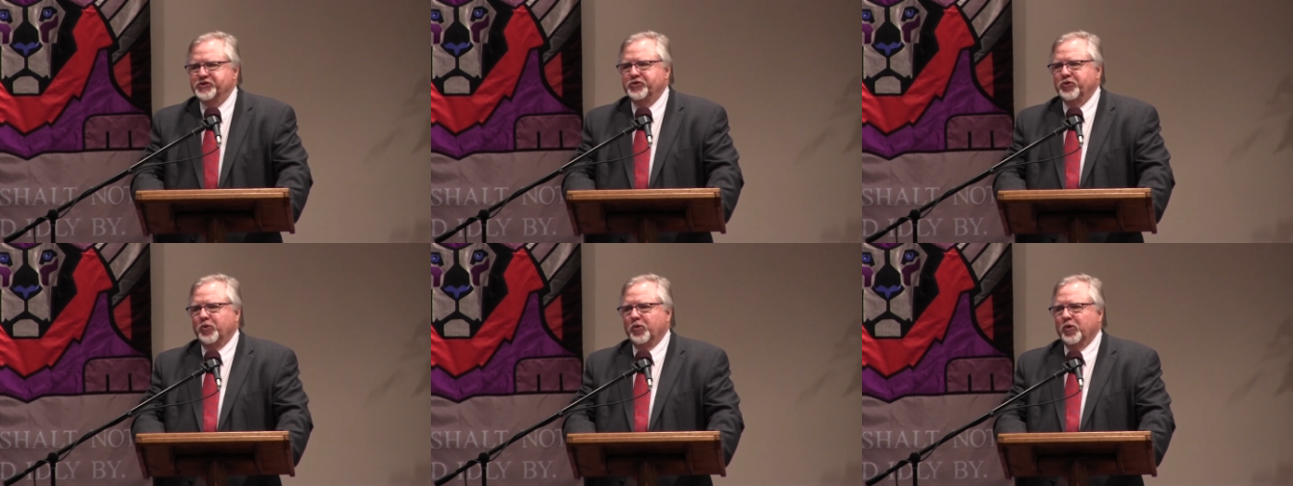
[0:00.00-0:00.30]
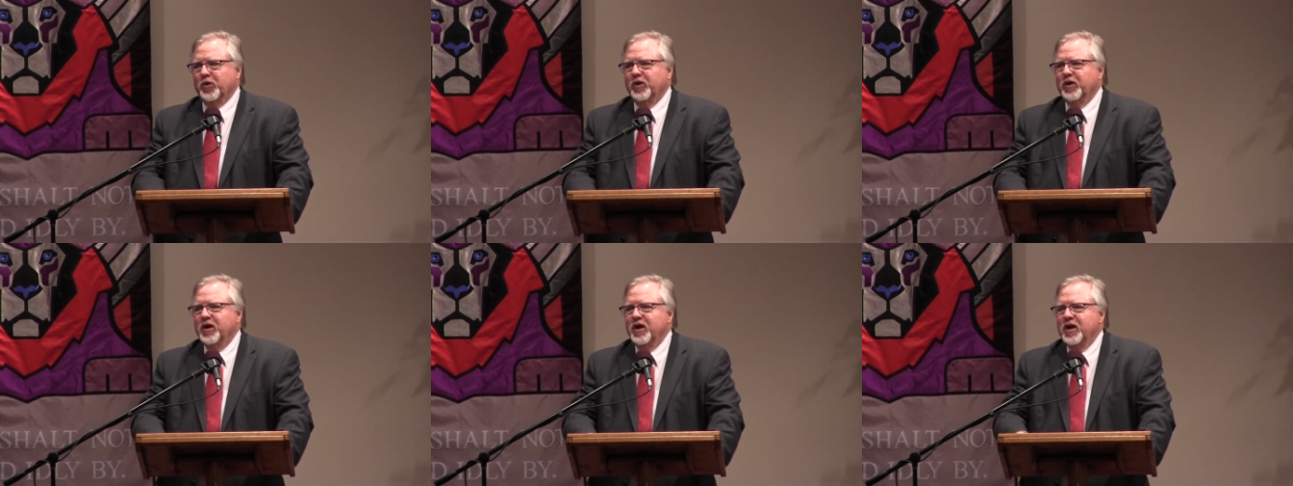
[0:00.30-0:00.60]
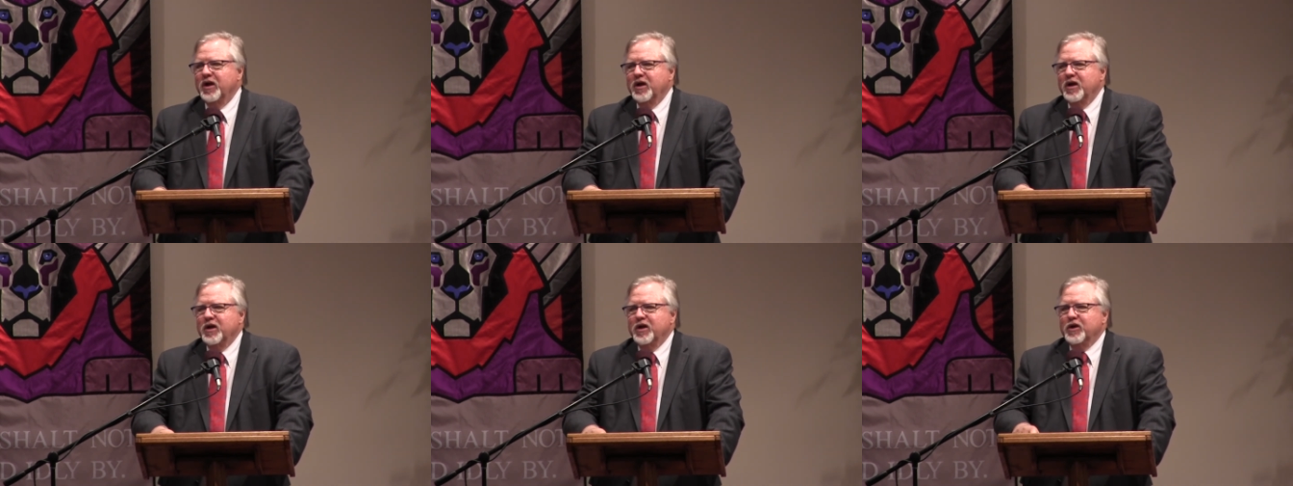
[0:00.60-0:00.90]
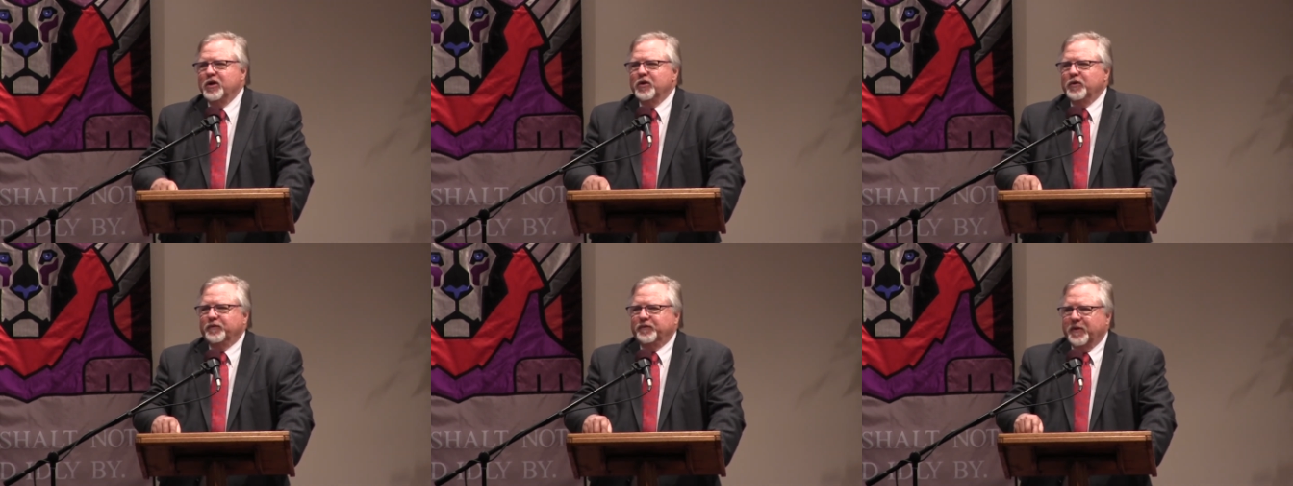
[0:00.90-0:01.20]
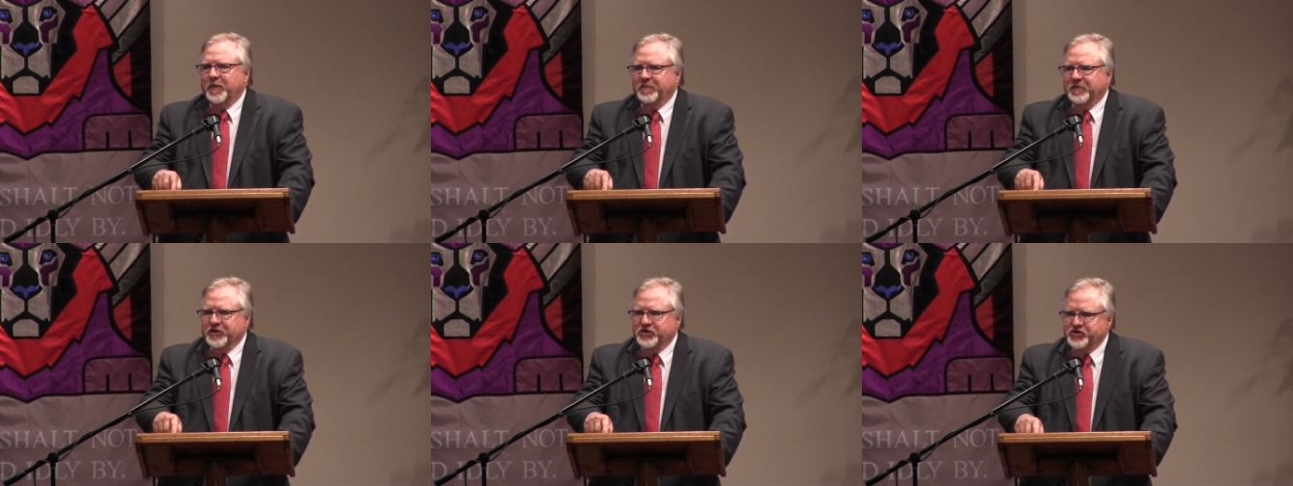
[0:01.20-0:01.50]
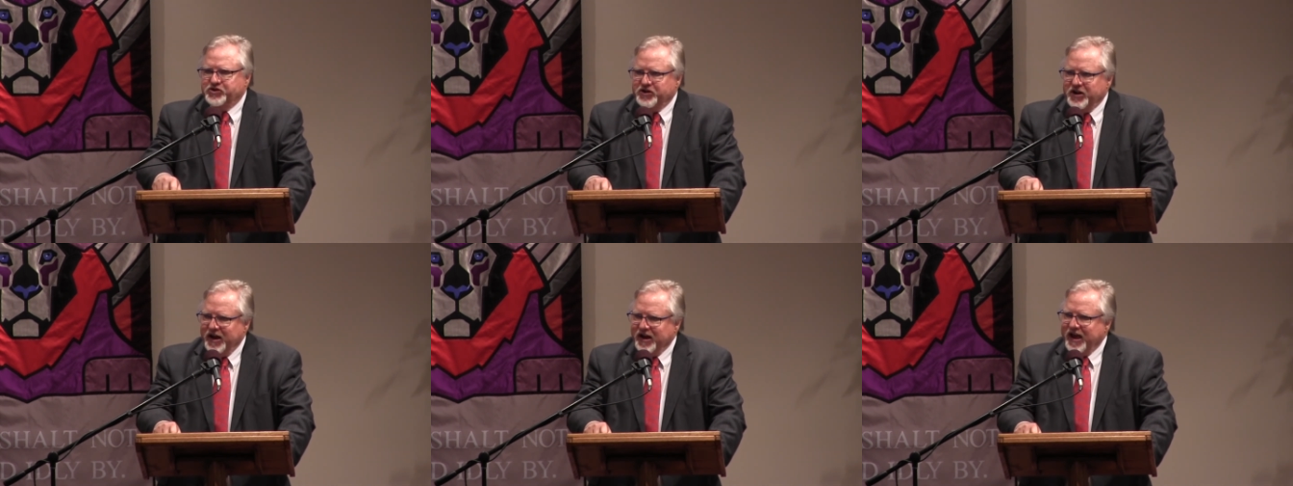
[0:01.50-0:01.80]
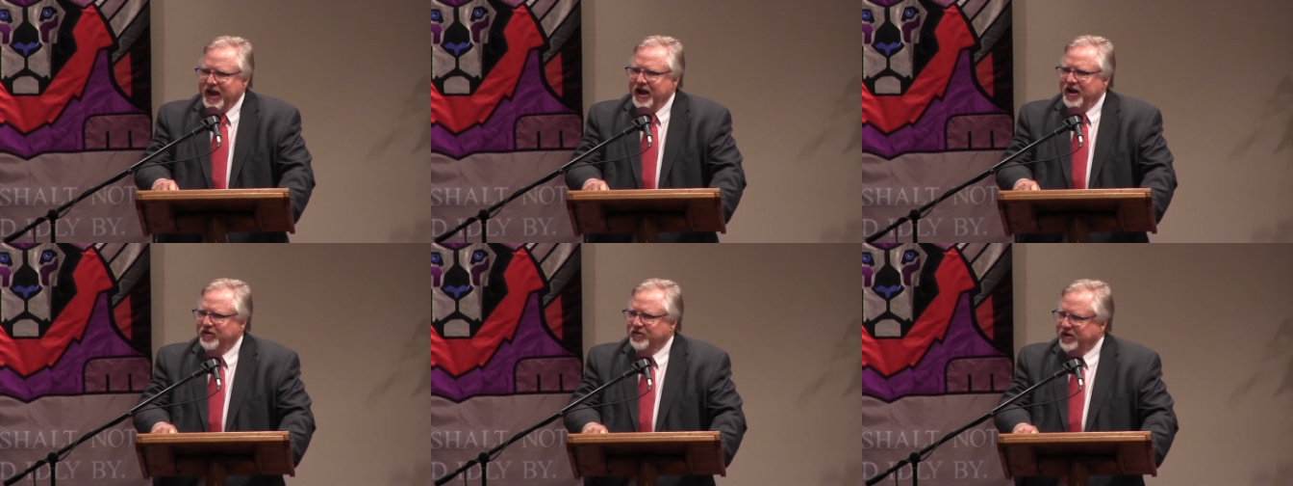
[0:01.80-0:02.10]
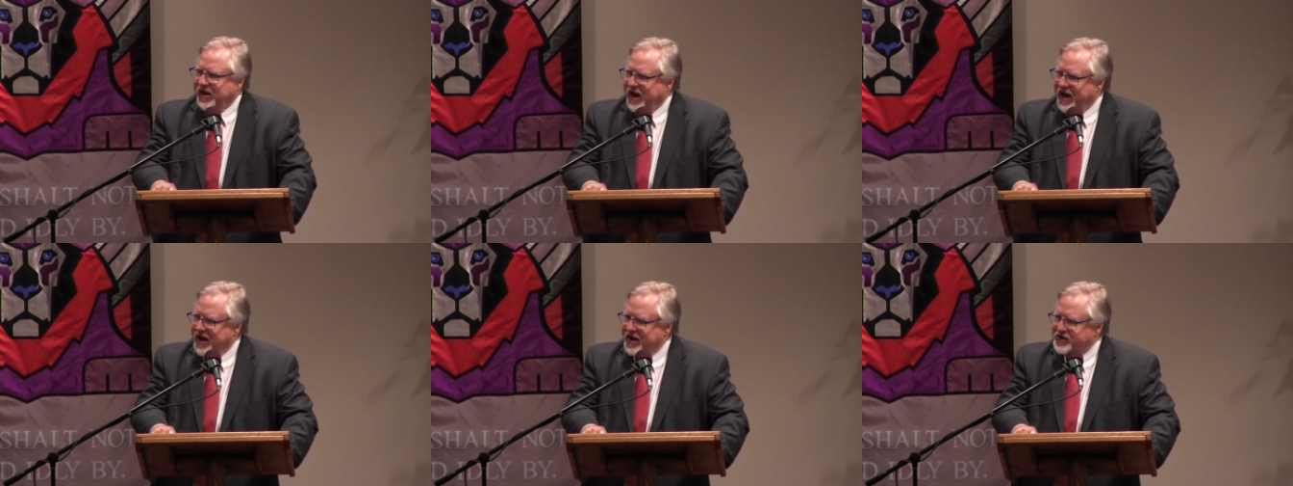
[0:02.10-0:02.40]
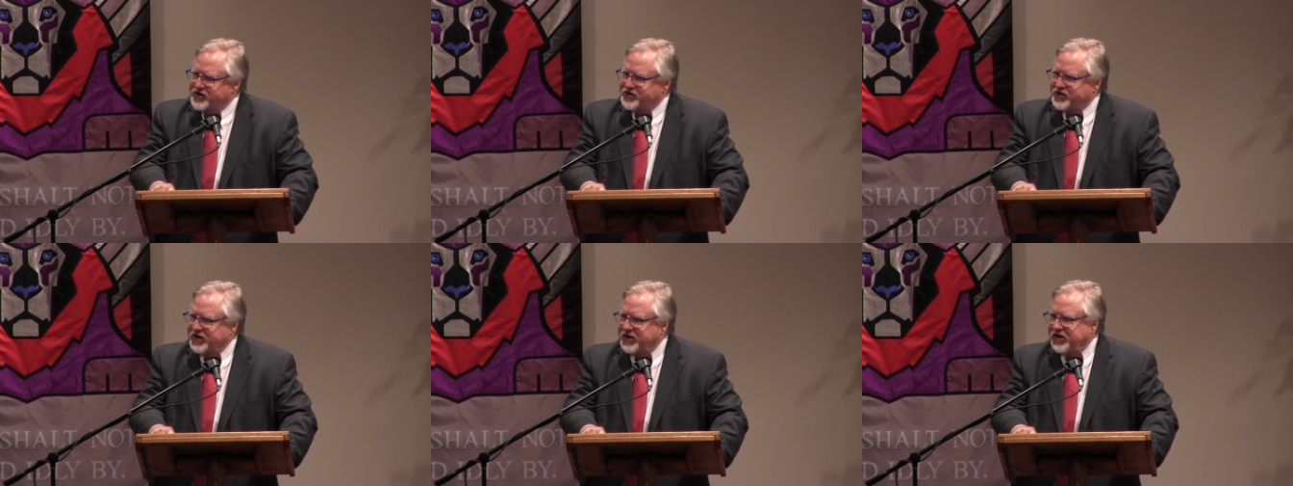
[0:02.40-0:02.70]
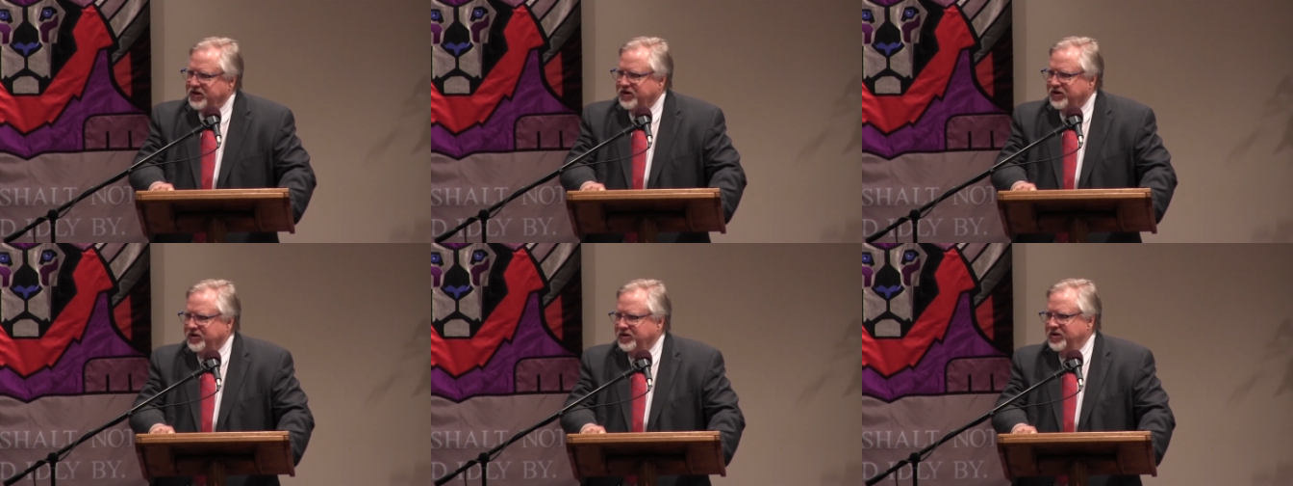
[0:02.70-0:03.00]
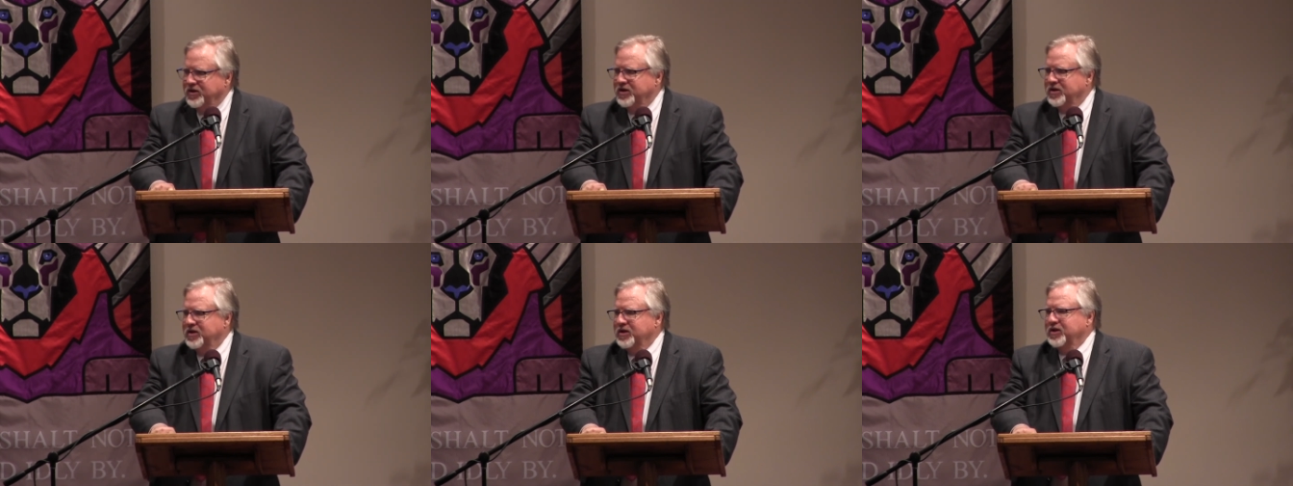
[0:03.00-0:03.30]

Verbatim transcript: store, from the checkout cashier